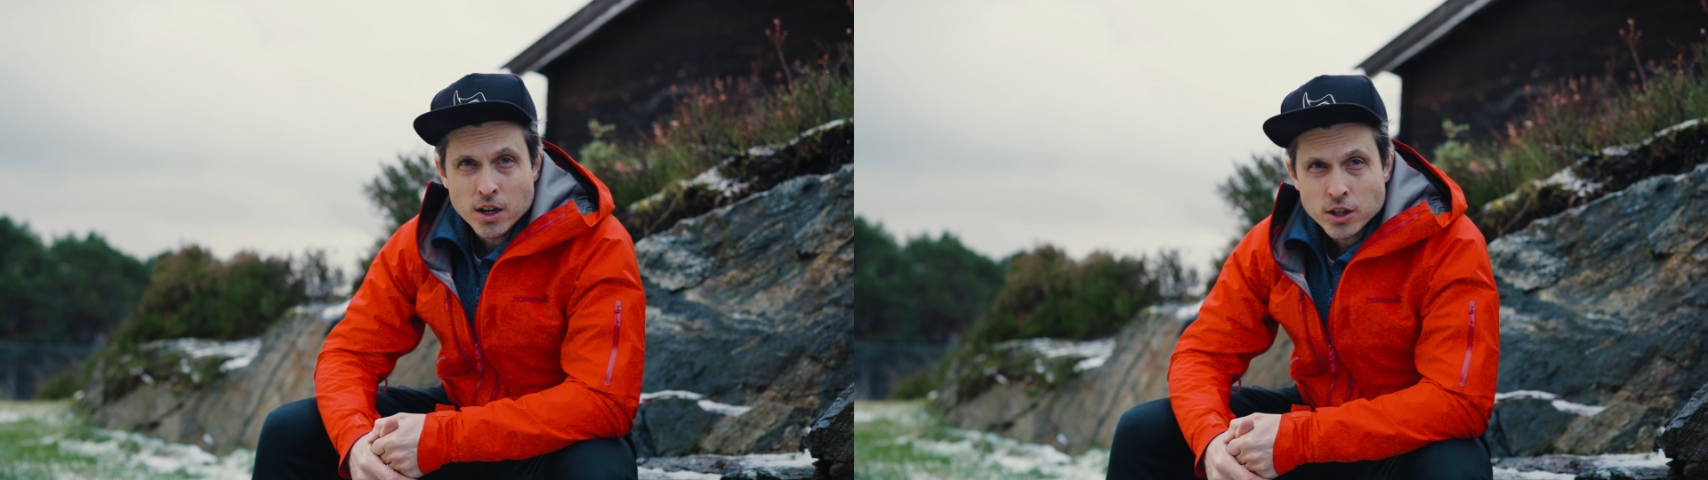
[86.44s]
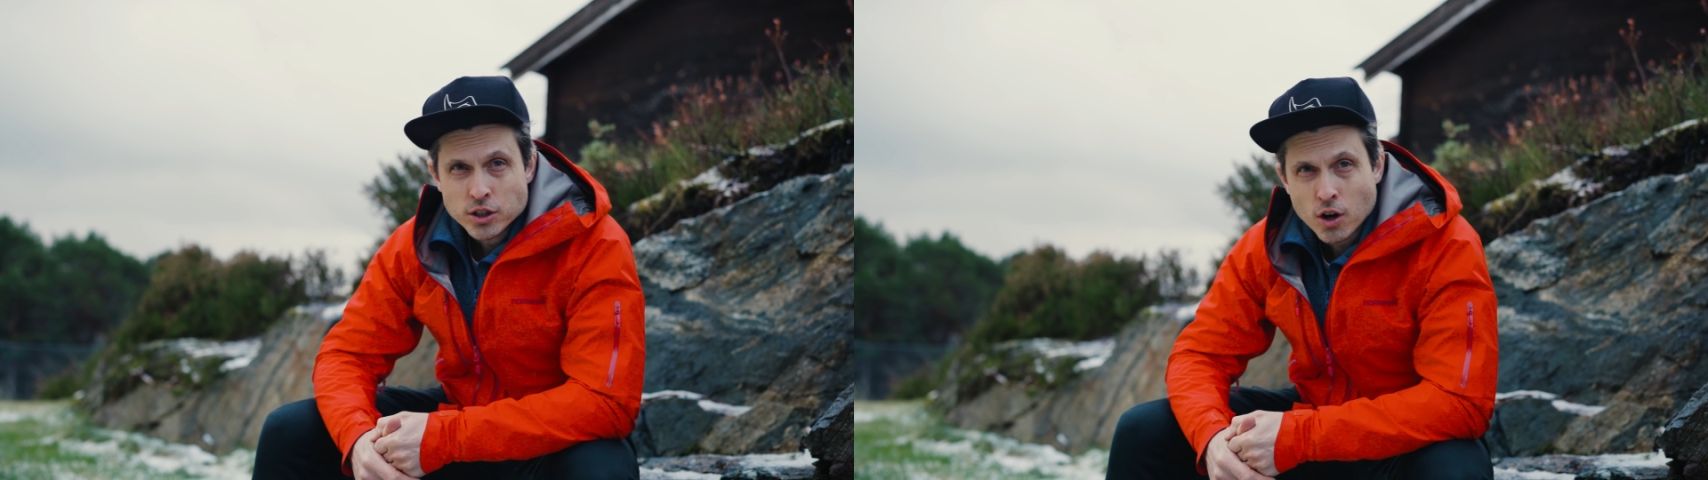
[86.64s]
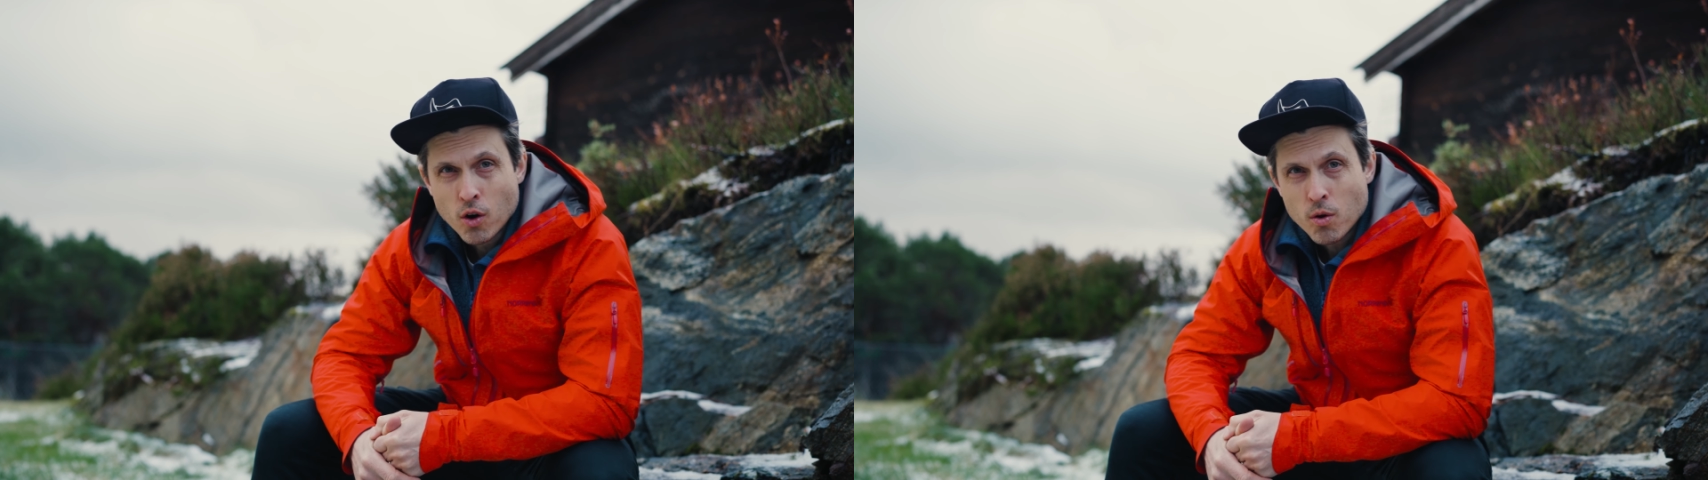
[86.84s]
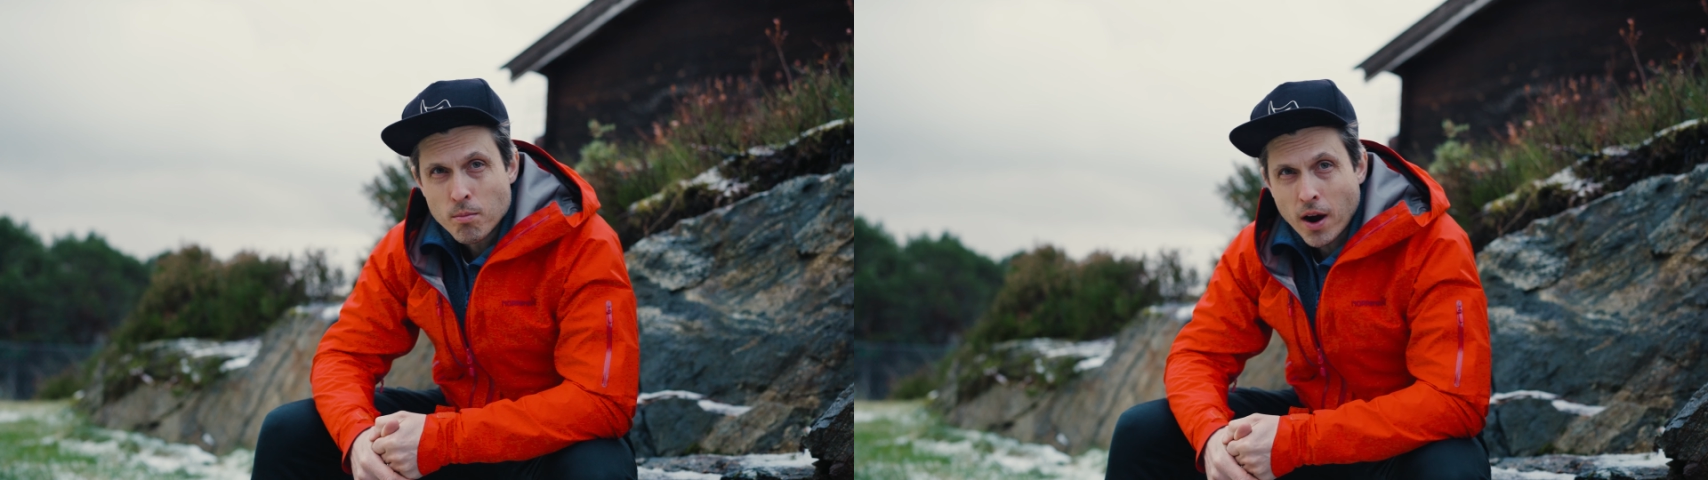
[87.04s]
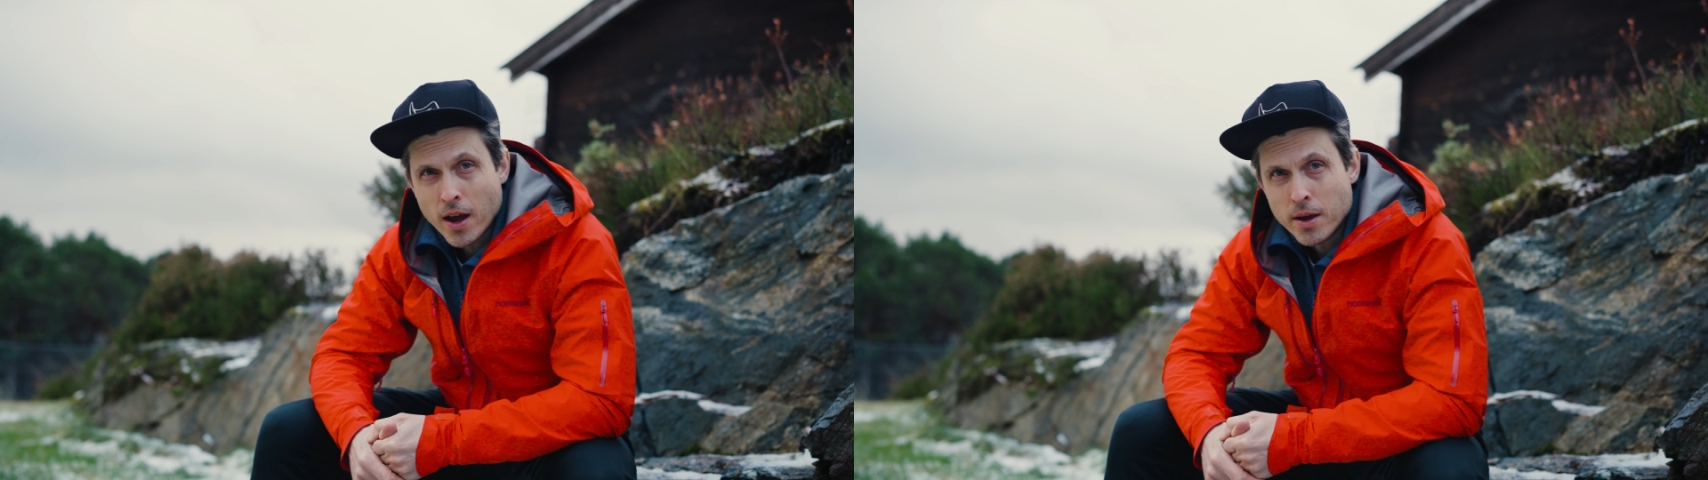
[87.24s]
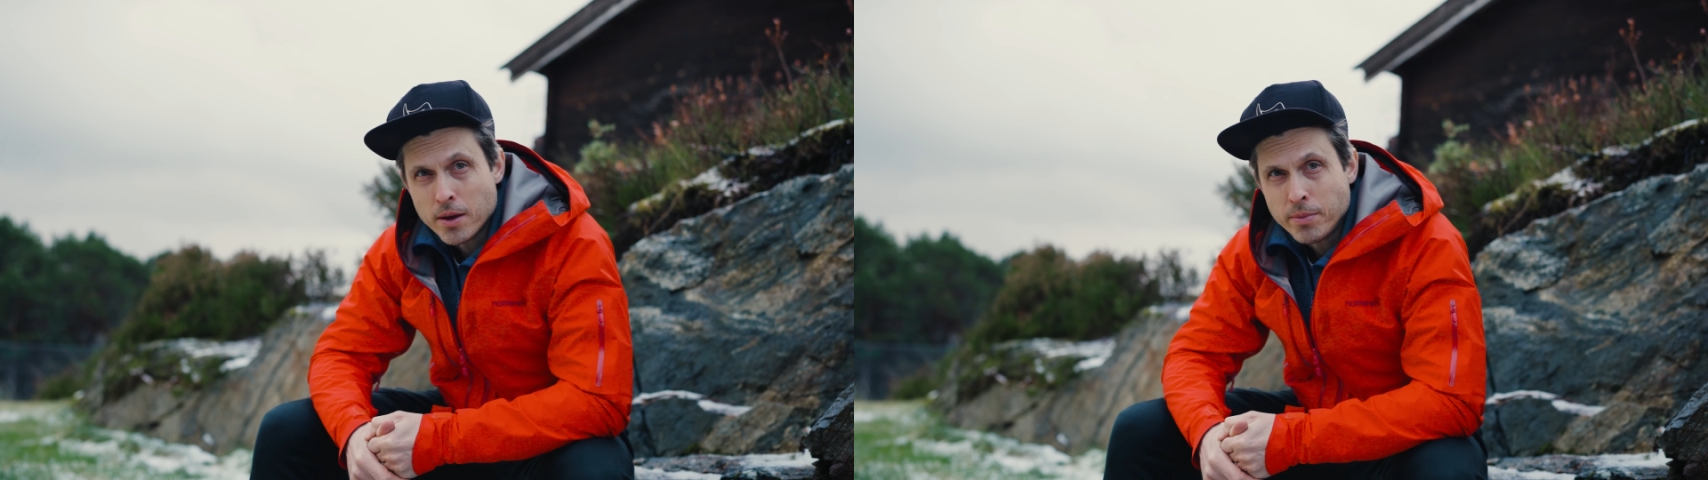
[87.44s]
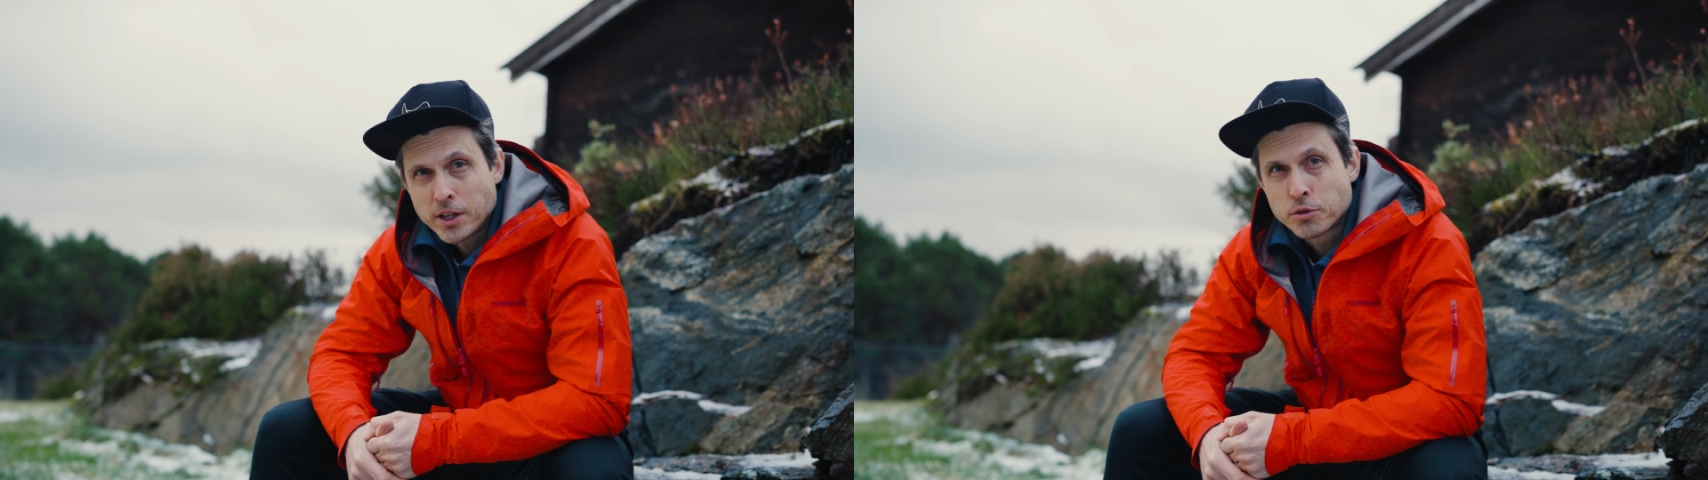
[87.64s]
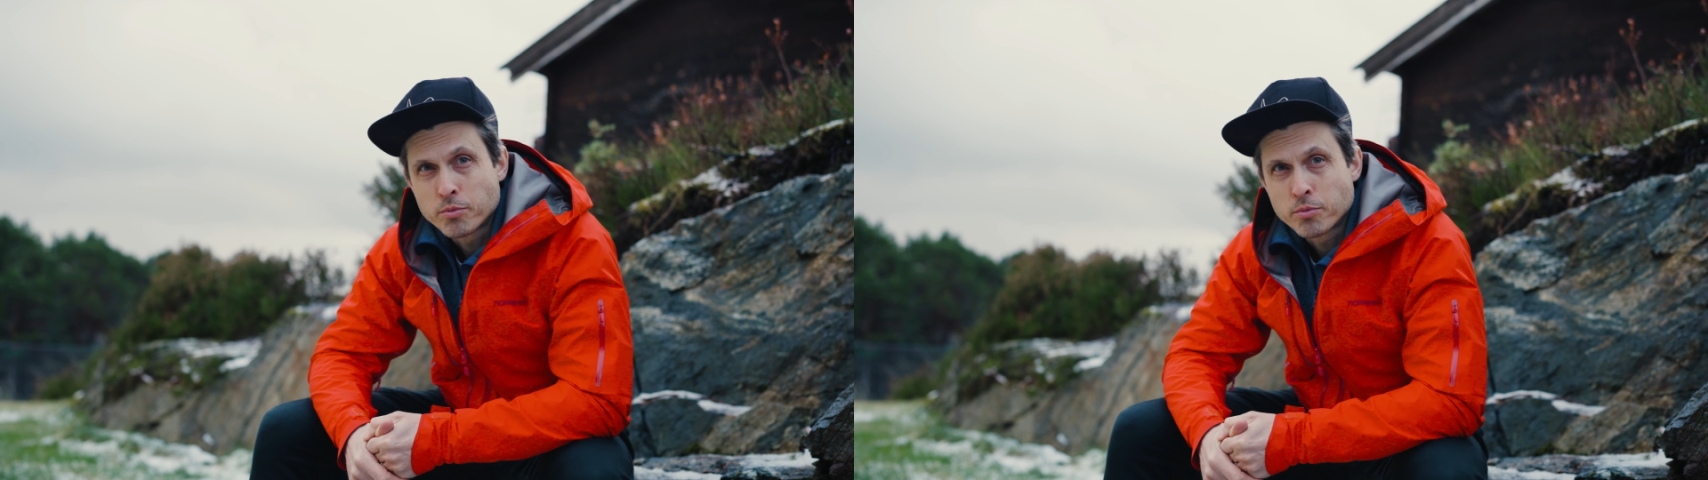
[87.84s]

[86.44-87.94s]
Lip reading: So my picture